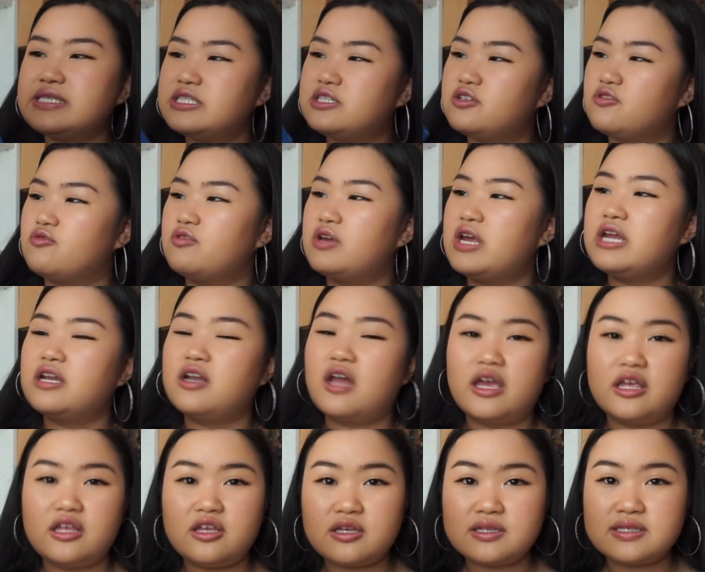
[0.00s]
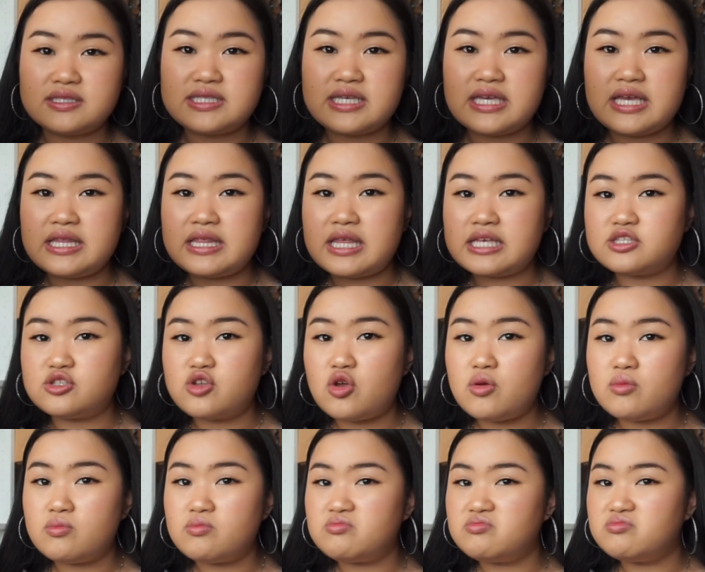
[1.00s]
to read. Like, you can see there's
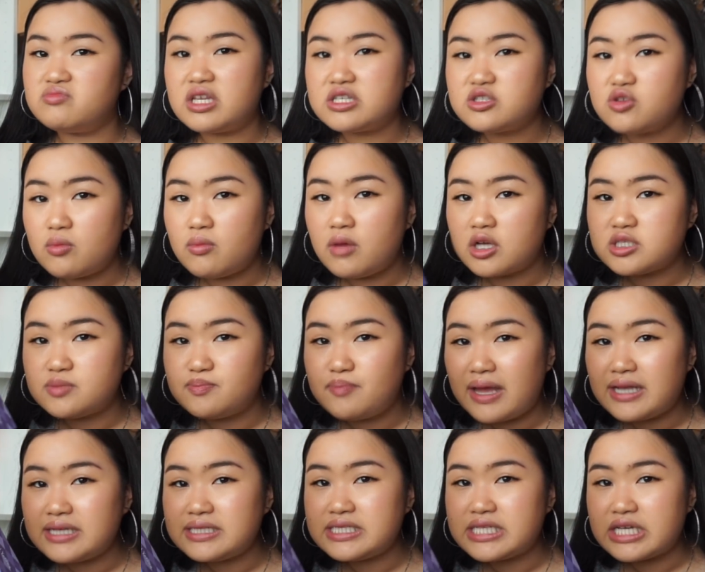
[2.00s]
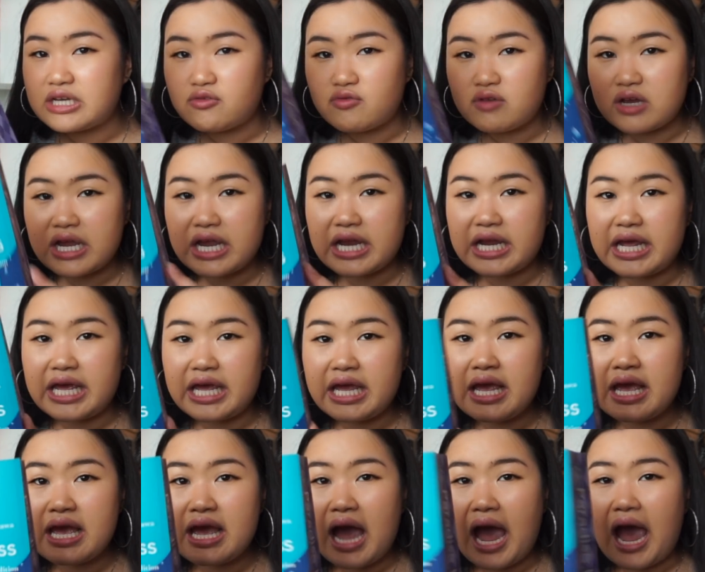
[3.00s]
not much bending really
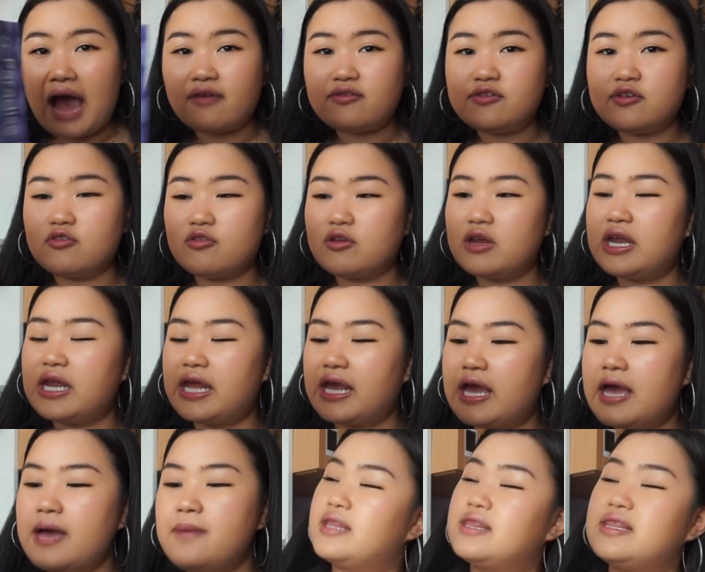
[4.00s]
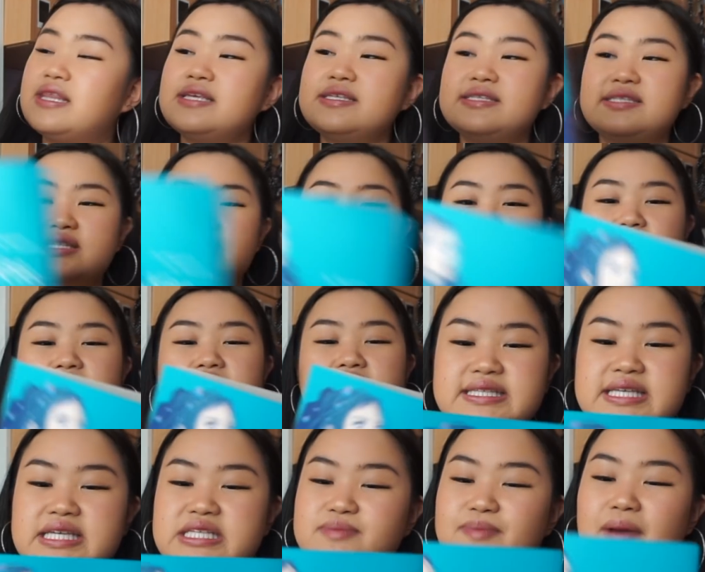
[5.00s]
after reading it. This
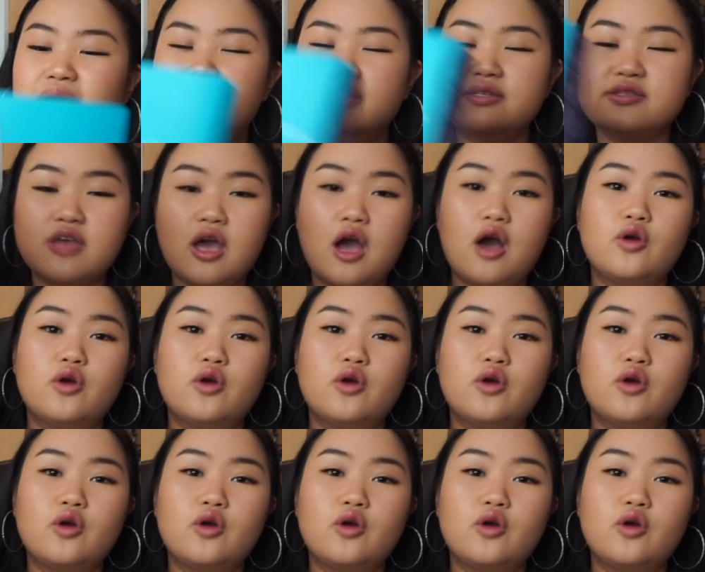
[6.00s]
series is about this girl